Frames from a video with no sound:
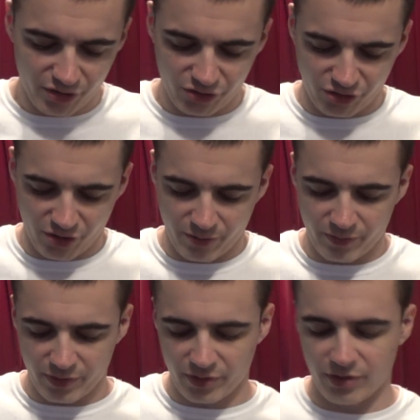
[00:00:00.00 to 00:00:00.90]
So
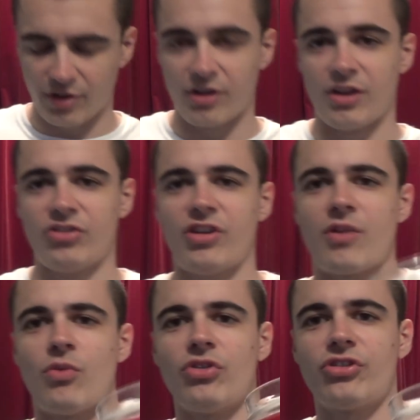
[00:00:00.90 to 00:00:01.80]
let's say
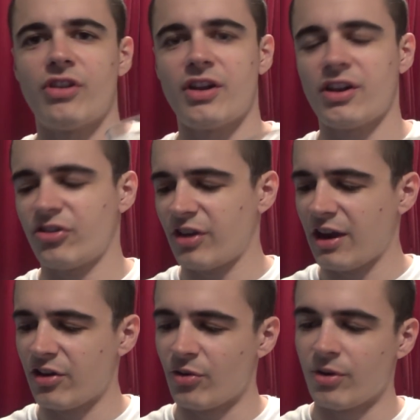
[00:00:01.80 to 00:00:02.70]
I want to light this
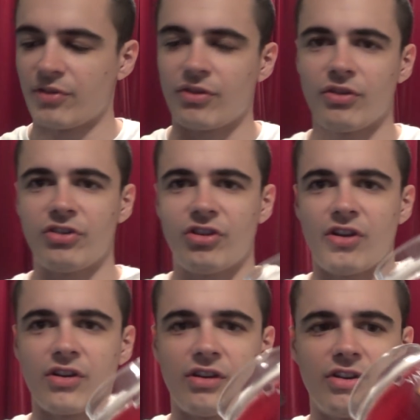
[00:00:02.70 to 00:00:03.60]
candle and I've got this
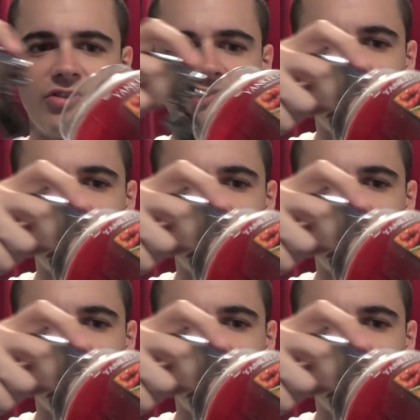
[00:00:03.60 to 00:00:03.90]
arc lighter.